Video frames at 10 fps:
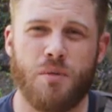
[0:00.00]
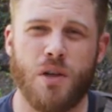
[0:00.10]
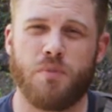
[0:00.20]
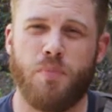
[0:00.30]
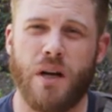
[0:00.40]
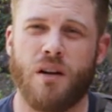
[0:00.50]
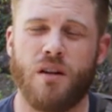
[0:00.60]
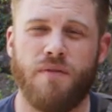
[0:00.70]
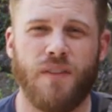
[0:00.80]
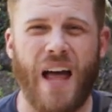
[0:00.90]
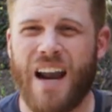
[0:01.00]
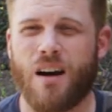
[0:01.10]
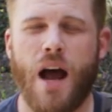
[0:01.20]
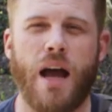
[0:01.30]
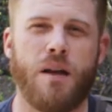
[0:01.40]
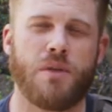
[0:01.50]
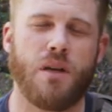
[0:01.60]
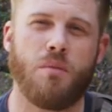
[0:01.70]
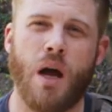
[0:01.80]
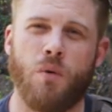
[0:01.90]
some of those bigger, flatter items
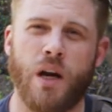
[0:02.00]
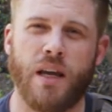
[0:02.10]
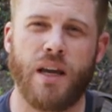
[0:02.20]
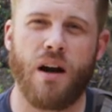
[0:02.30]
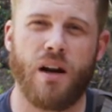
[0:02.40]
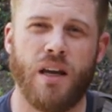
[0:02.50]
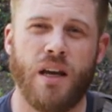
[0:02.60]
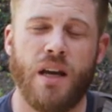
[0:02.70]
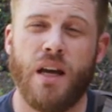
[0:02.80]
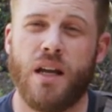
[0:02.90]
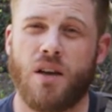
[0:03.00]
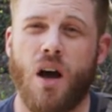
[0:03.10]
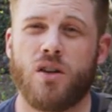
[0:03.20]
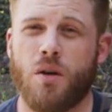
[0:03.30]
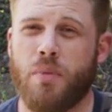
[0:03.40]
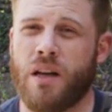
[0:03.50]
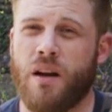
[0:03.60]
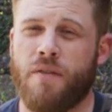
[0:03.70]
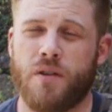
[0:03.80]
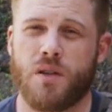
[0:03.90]
that you might wanna carry. It's also big
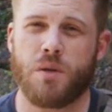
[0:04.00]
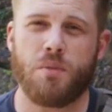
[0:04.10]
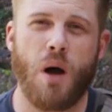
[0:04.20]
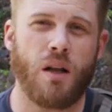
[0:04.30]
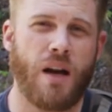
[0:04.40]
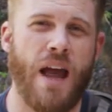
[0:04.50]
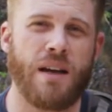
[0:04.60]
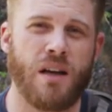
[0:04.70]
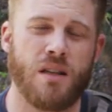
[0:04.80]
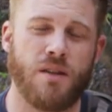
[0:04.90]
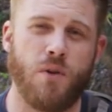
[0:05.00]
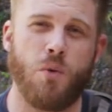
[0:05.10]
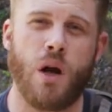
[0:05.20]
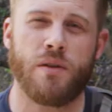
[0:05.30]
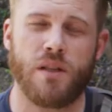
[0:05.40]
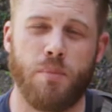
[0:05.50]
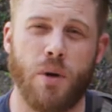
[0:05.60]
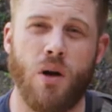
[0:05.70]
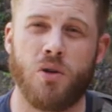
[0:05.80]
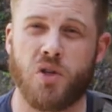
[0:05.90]
enough for some smaller handguns if you wanna
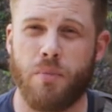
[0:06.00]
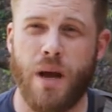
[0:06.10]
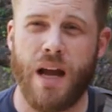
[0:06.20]
slip a holster